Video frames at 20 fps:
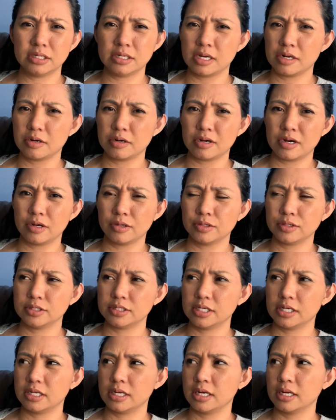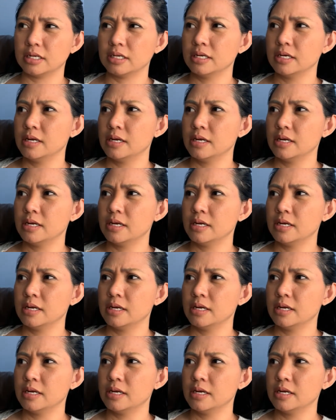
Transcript: I don't know how to say that.